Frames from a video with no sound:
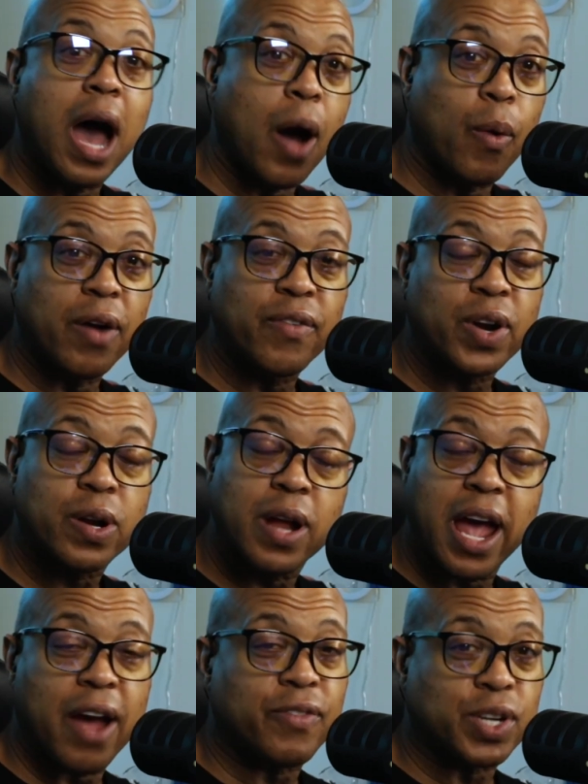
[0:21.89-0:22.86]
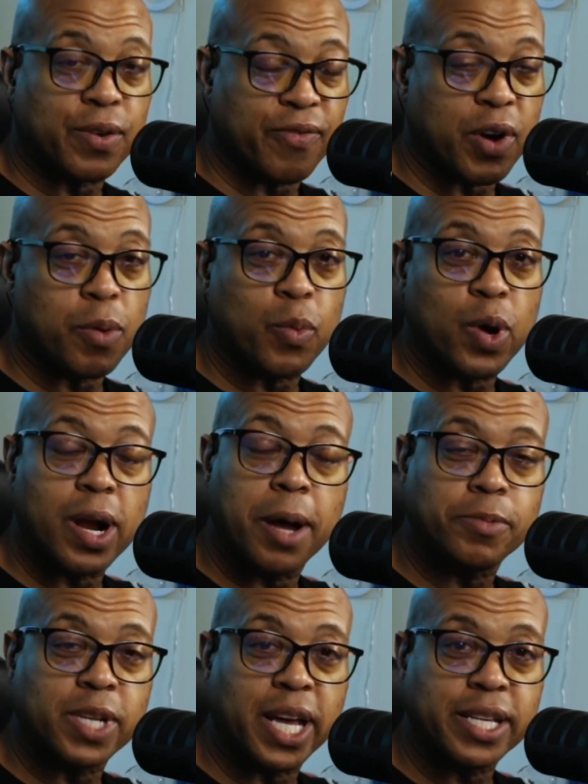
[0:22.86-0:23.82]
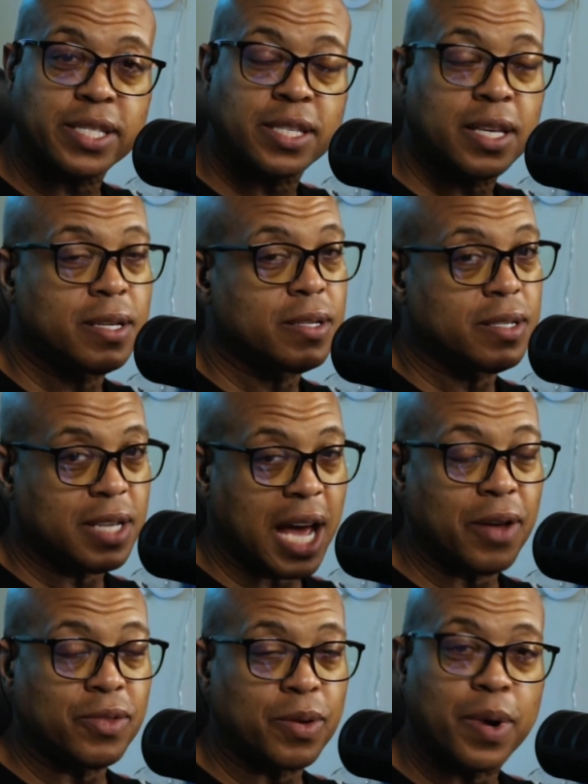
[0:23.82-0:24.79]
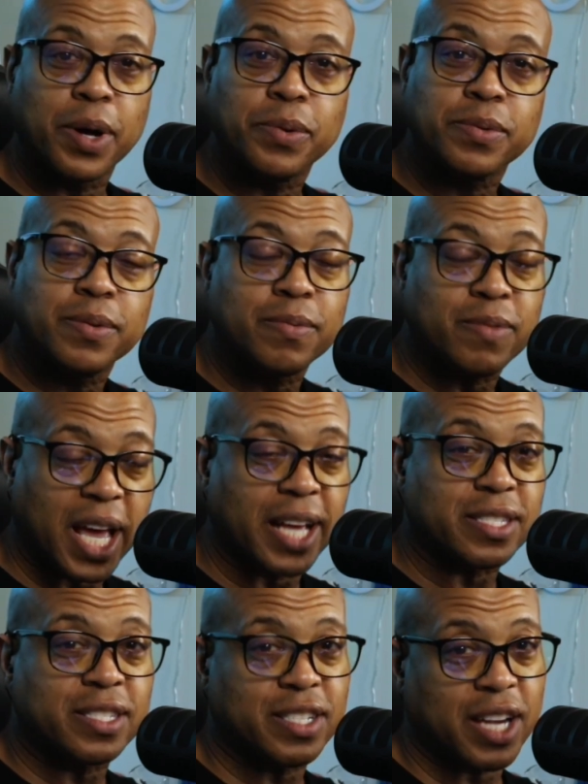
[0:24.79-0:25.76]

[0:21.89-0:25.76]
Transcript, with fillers: However, after firmware updates down the road, things